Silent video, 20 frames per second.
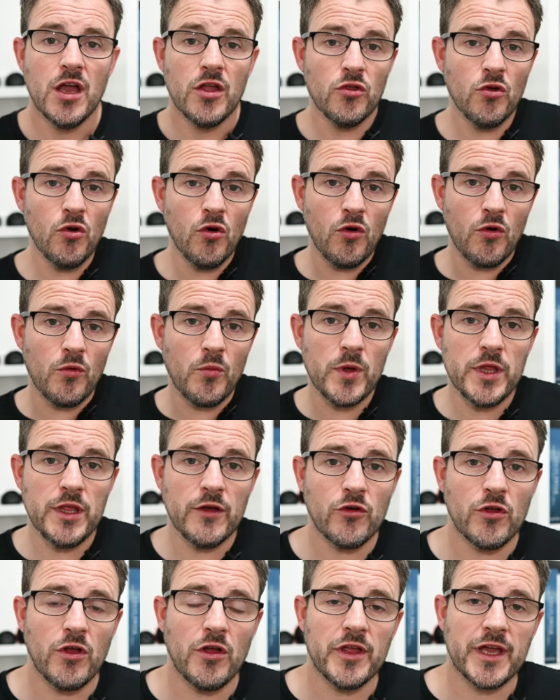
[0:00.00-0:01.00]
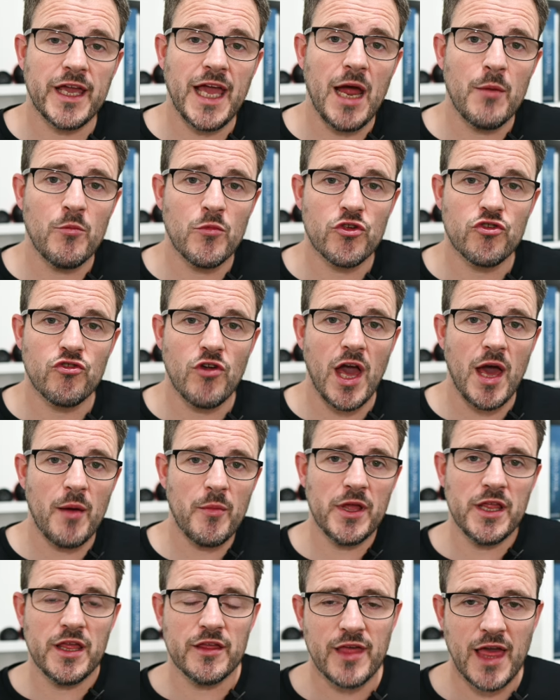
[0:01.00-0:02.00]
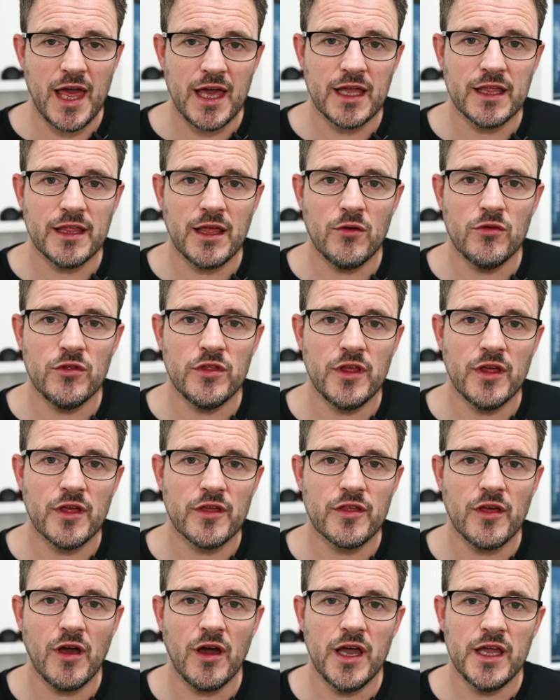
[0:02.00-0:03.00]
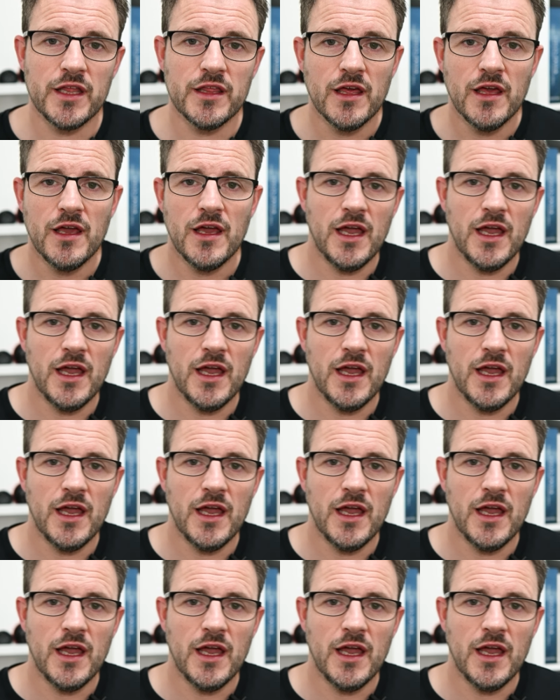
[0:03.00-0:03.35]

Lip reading: Nor when you've got it on a camera strap and it's hanging down to your side,